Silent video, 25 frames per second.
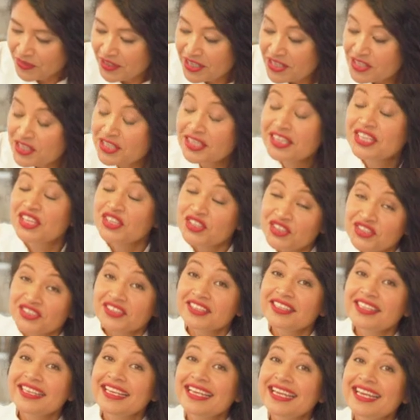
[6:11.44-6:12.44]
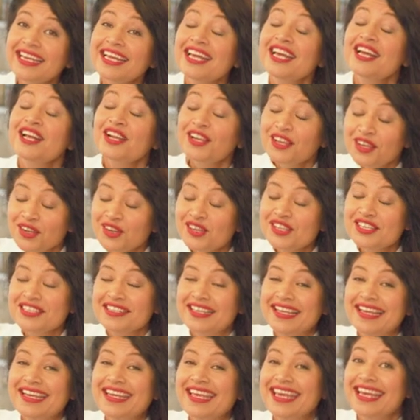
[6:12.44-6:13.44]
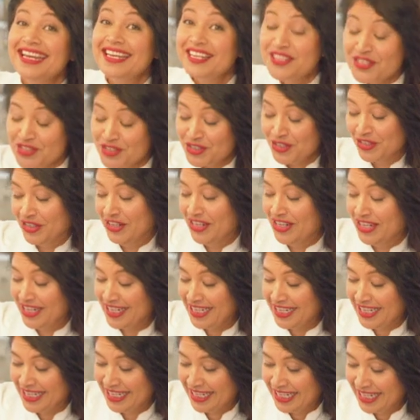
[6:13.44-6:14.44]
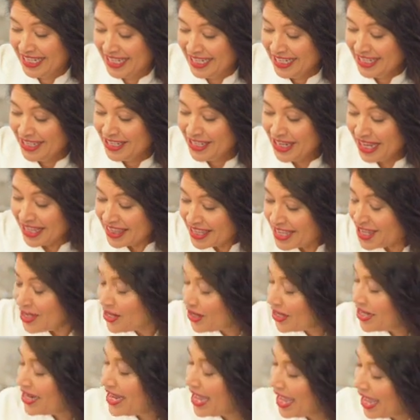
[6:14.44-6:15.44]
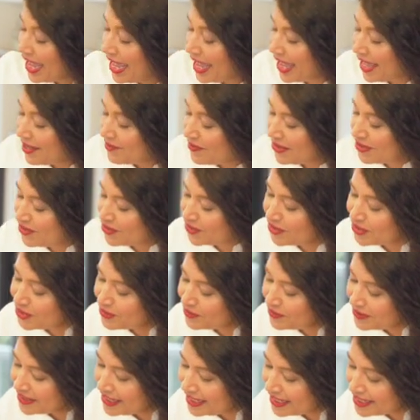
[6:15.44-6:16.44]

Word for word: This literally looks like a dessert. I think you can have it, serve it